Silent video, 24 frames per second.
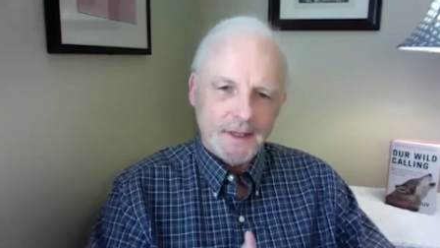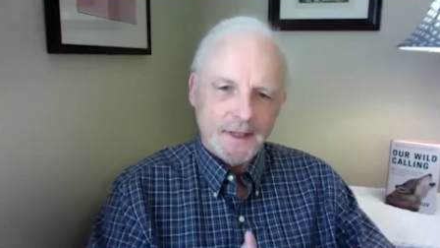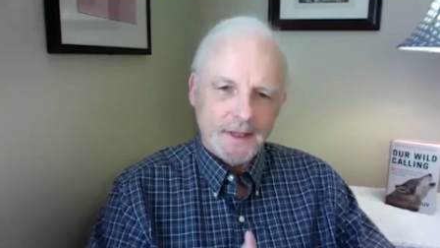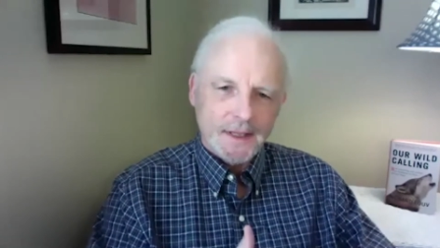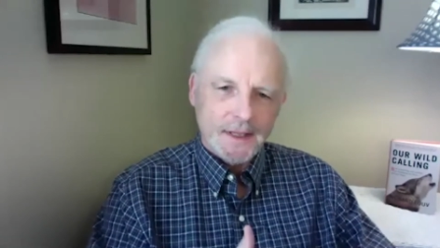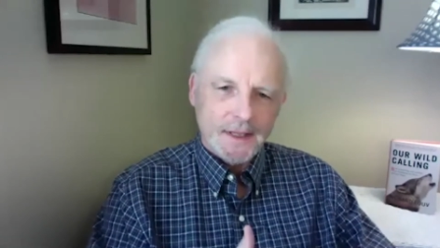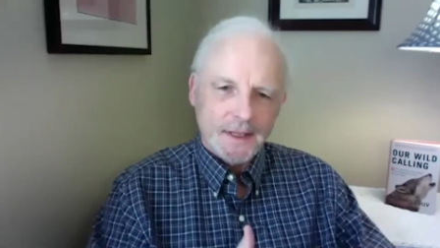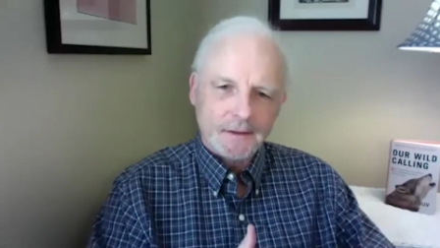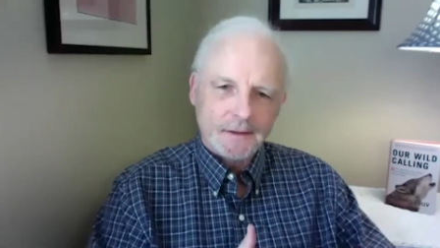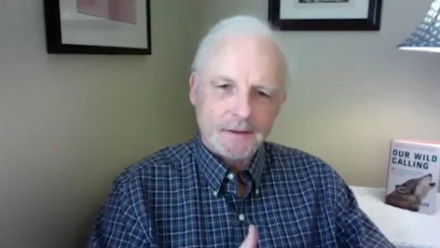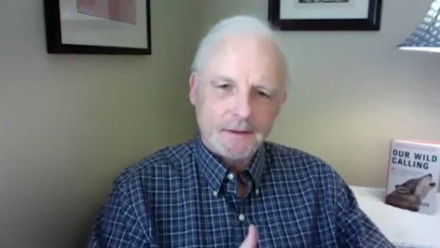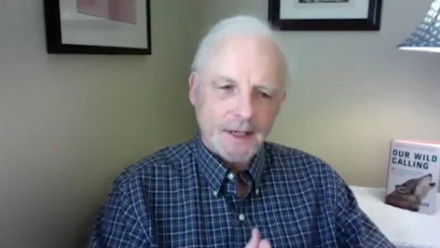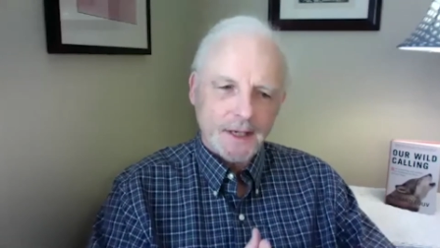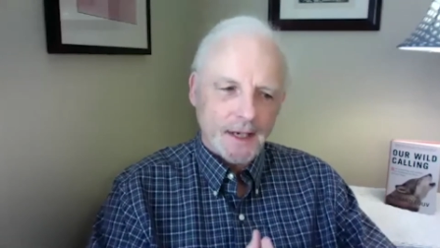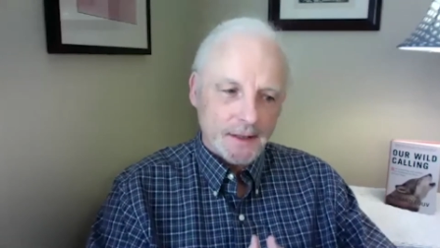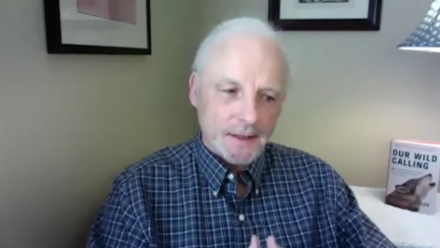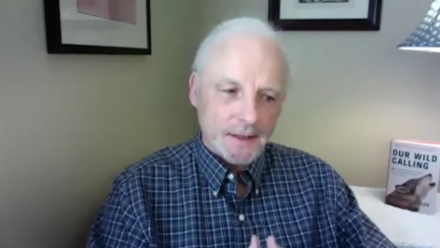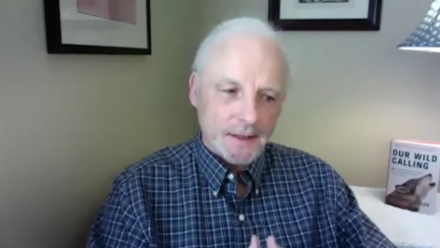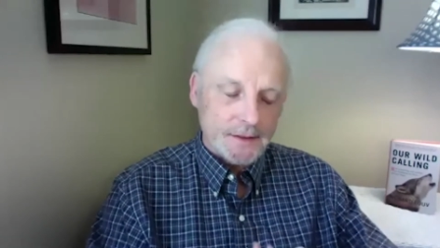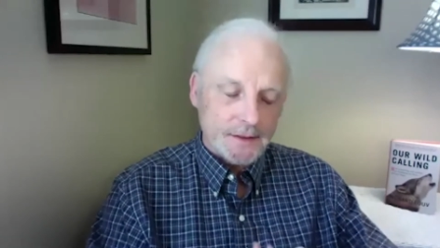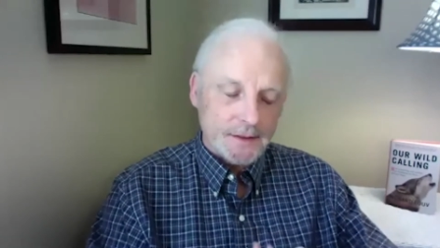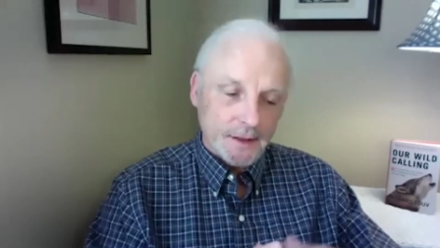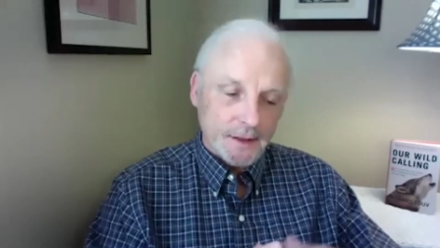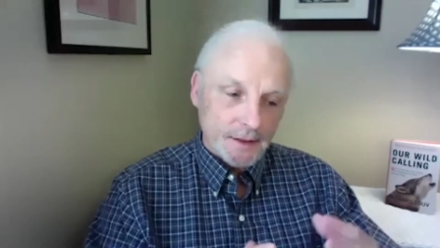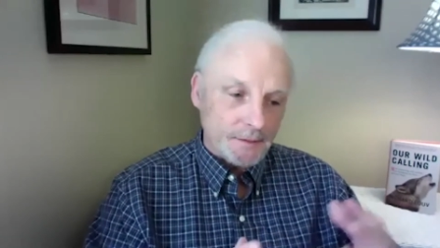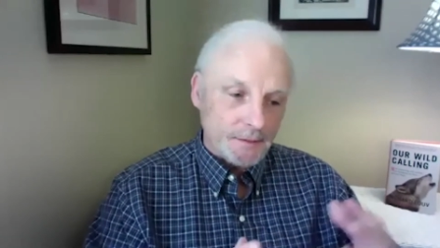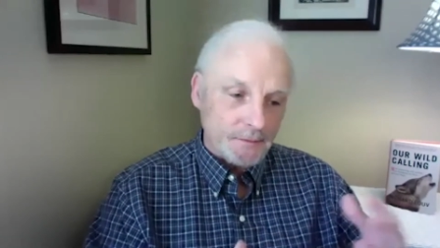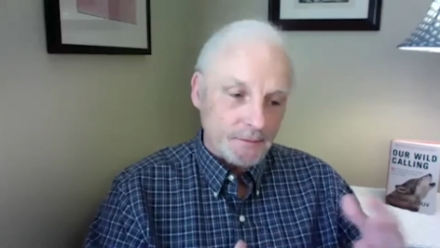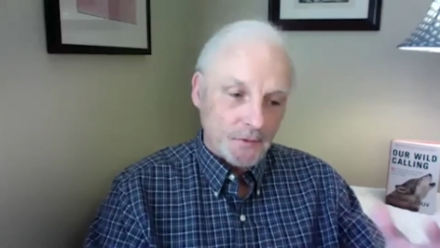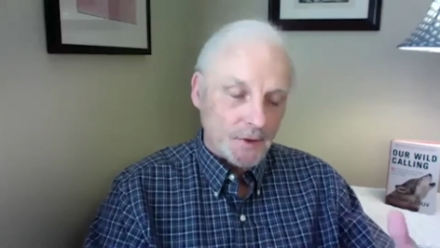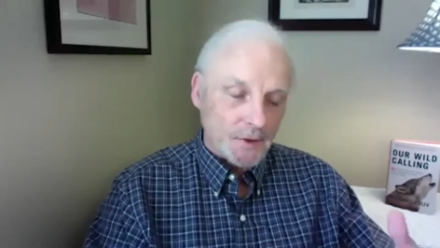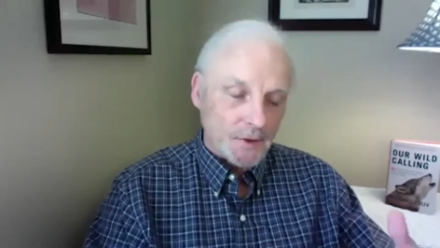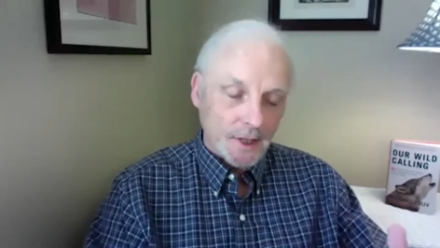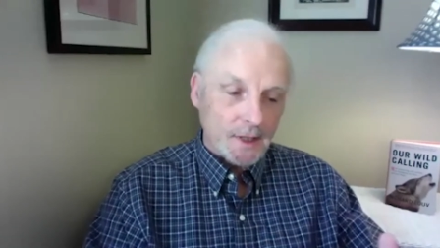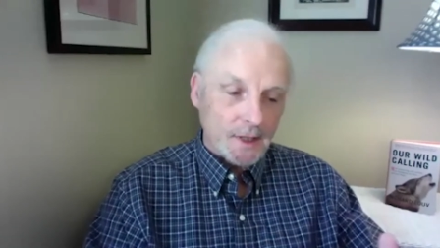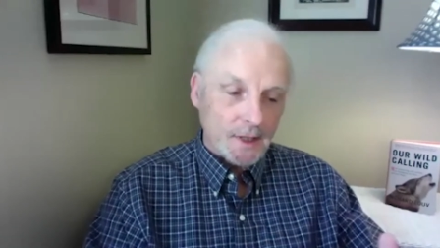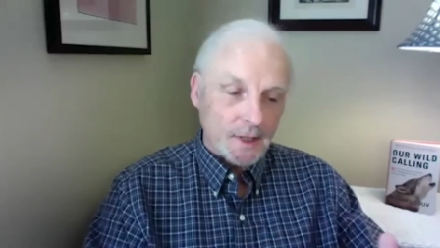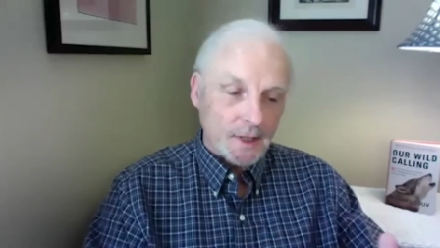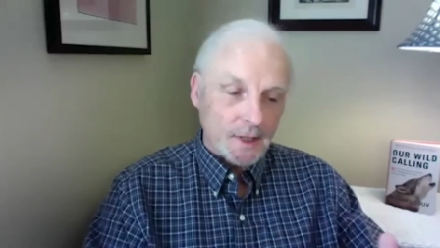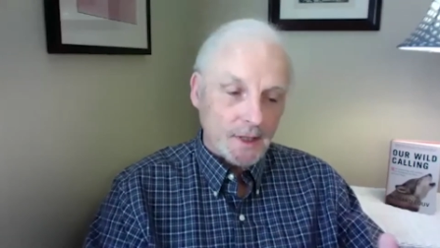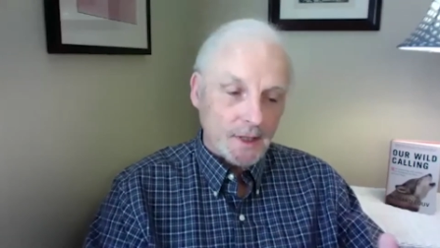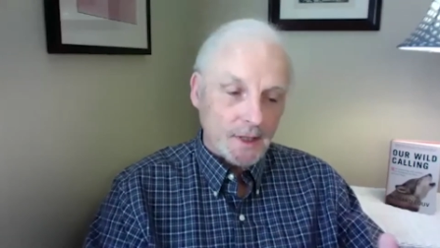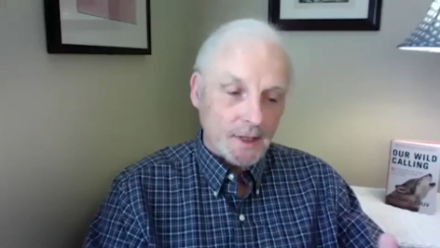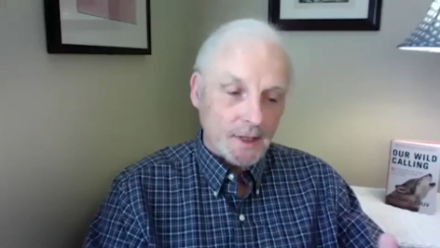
There were actually relatively